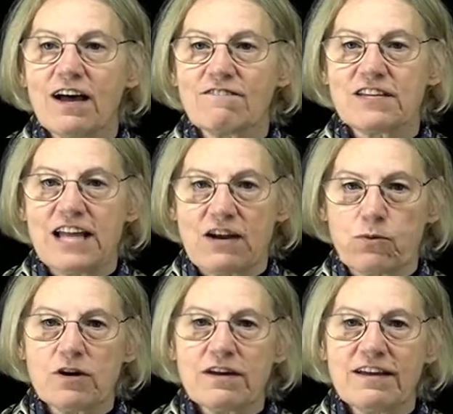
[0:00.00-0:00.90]
of the
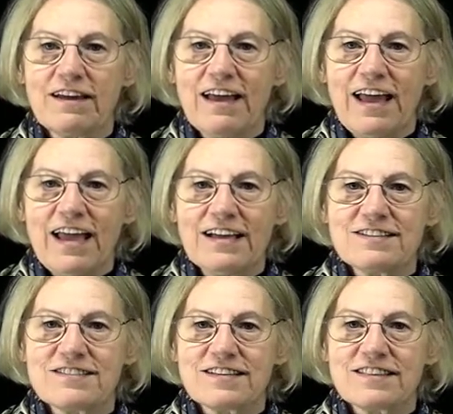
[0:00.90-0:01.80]
network
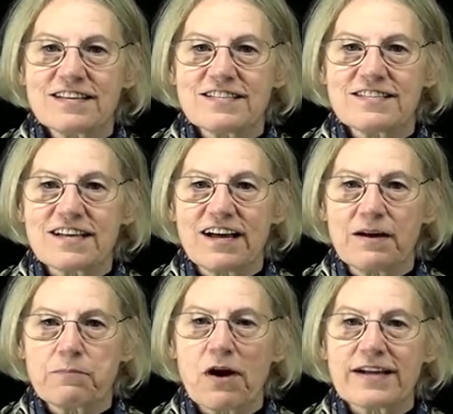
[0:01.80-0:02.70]
is this
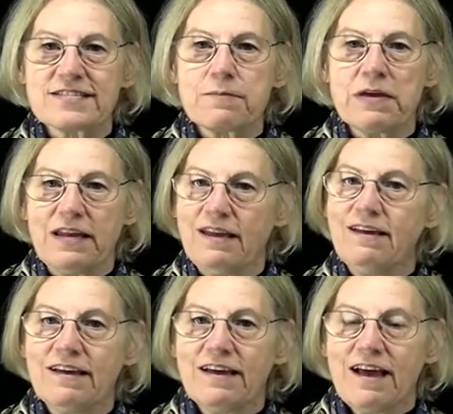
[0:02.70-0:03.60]

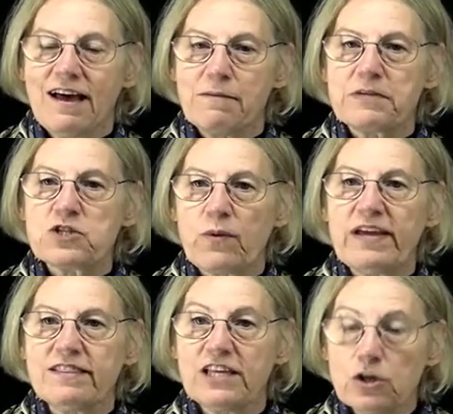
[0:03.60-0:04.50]
proximity
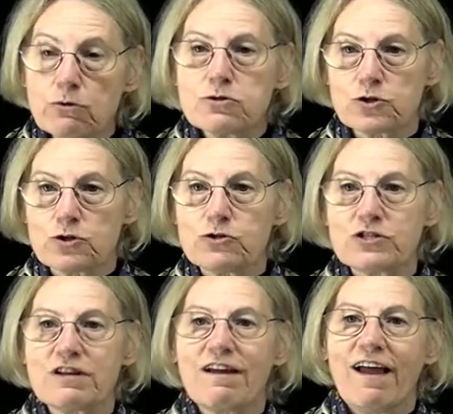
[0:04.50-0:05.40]
between the
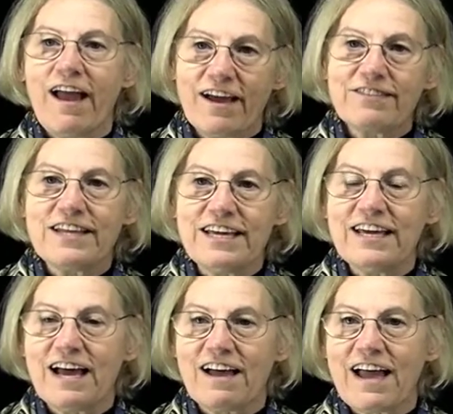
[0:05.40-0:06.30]
users and
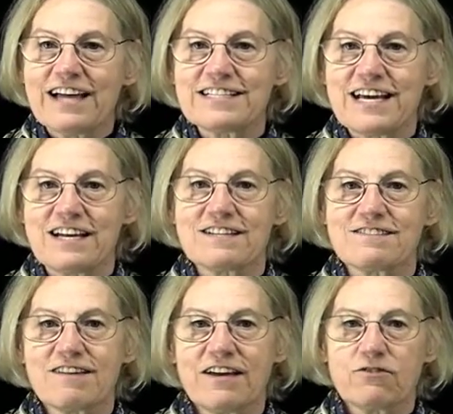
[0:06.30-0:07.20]
the
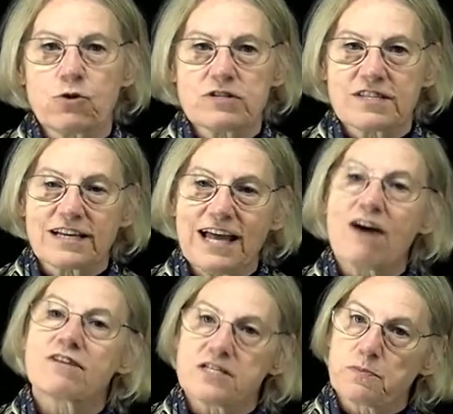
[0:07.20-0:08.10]
antennas. And of course, the
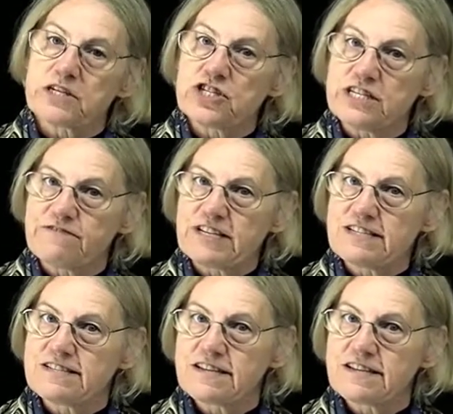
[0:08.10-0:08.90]
cloud is much distant.